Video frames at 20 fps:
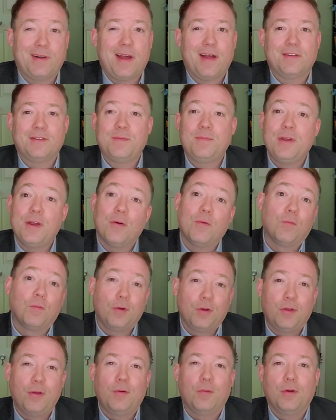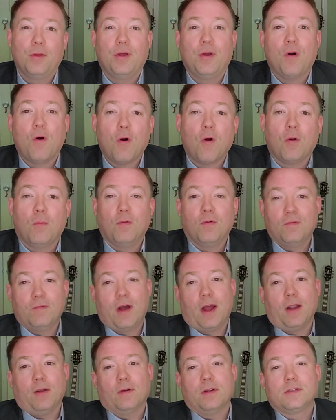out to be a really horrible
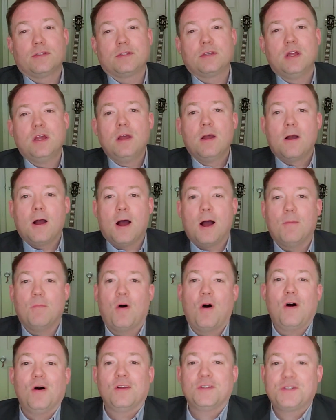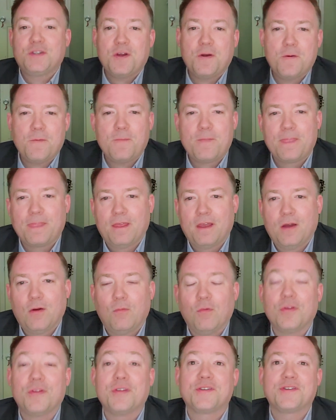virus. Also,
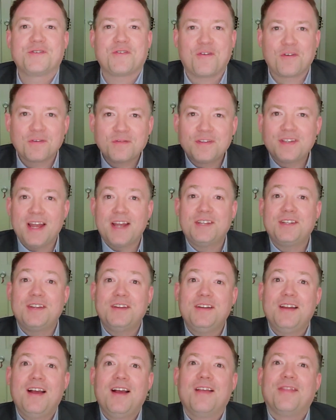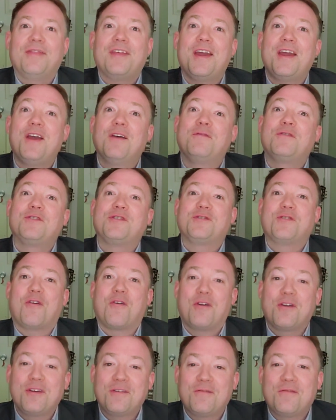with the start of session, they have
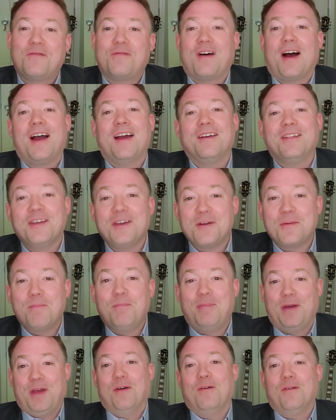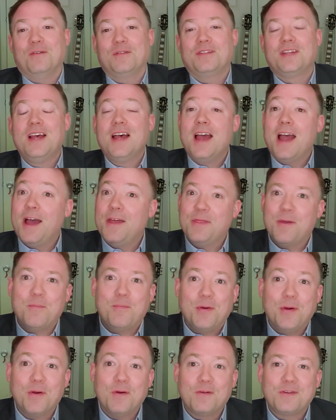started filing bills, and the
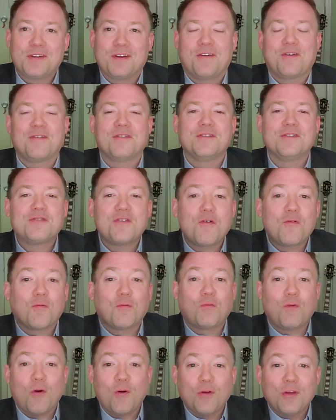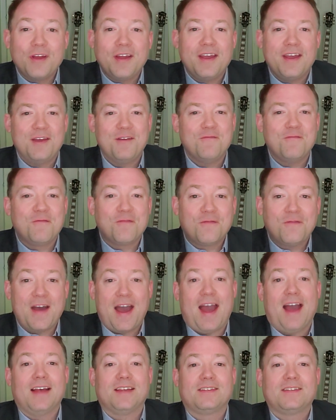bills are going to start rolling in
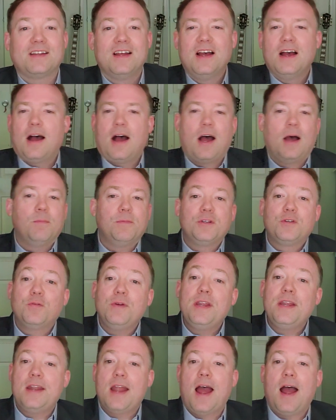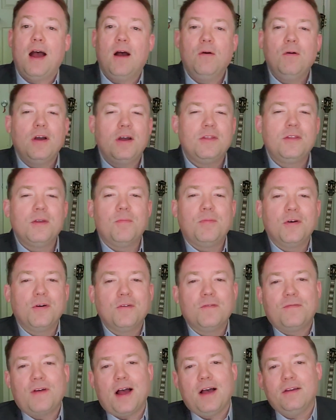fast. Between now and the bill
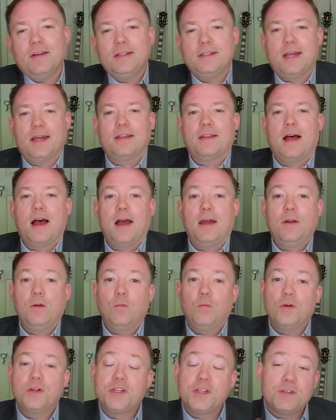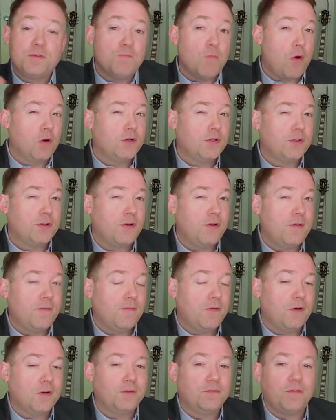filing deadline, which is March
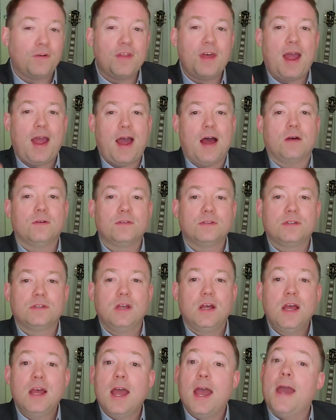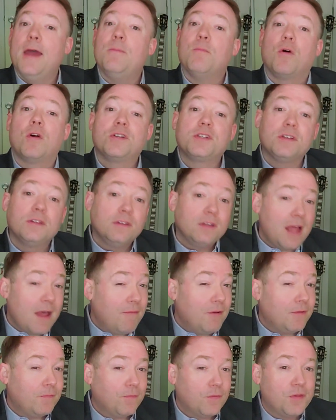31st for the House and March
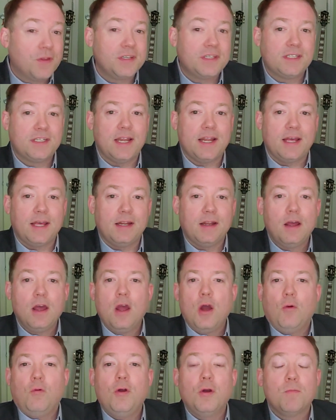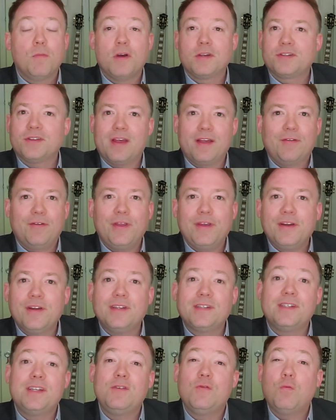11th for the Senate, we are most likely going to
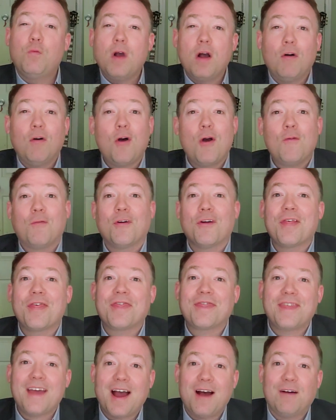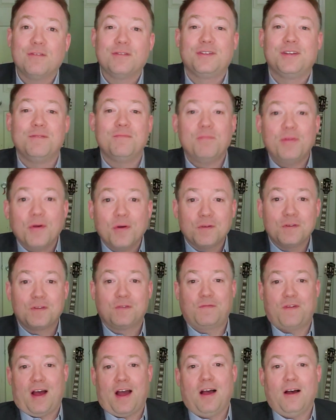see well over 1,000 bills
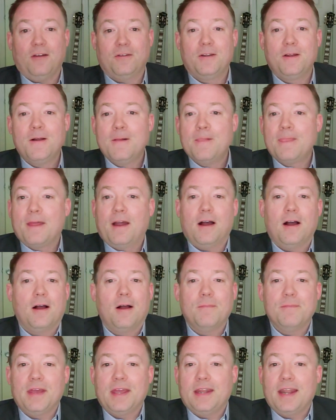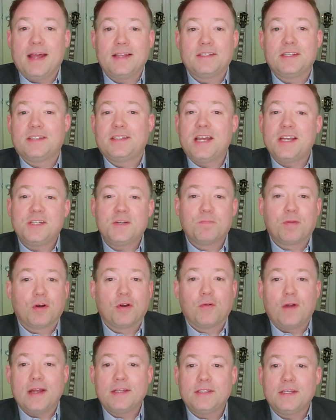filed. And as the session
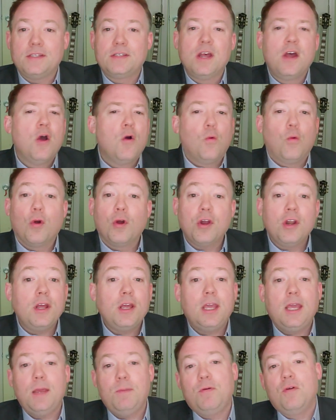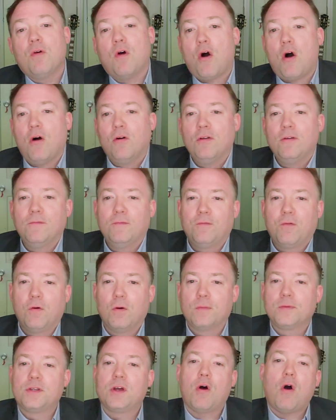progresses, we're going to keep you all
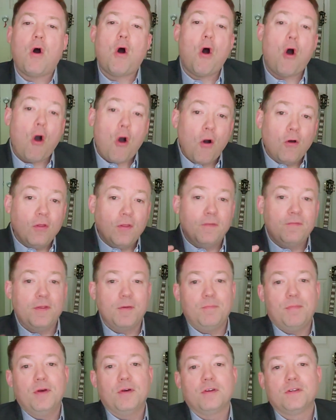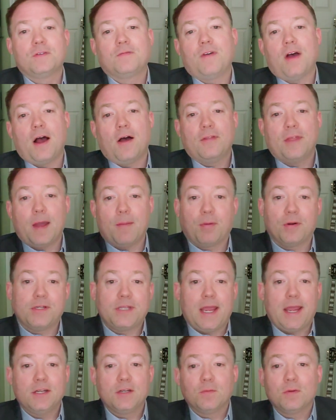informed to all of the bills filed that
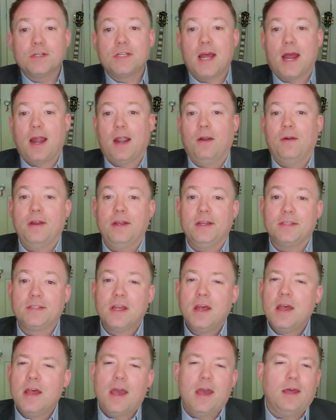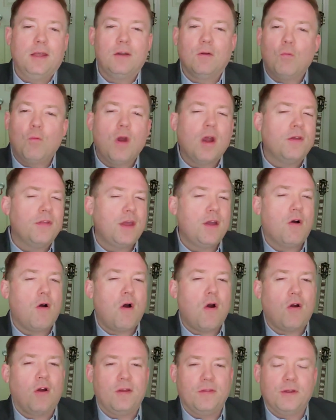pertain to retirees and where they
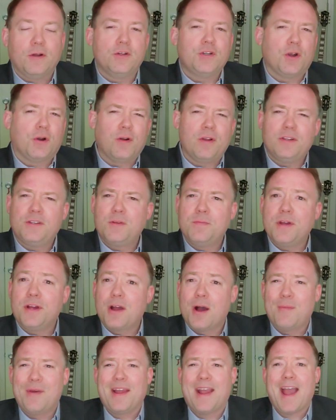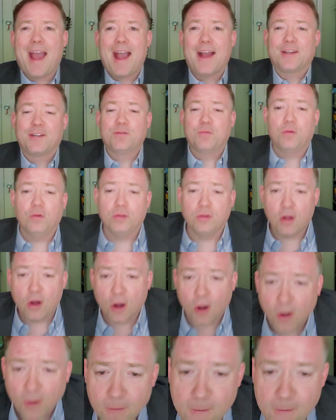are in their journey to becoming actual law.